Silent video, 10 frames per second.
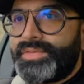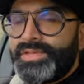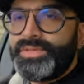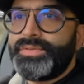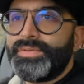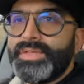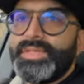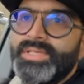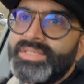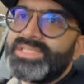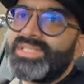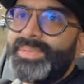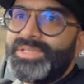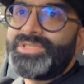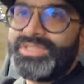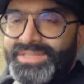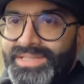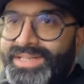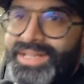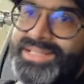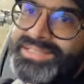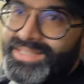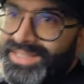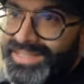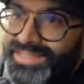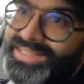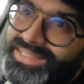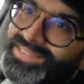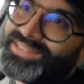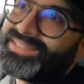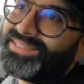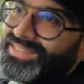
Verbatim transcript: the new suspension, and I can say it's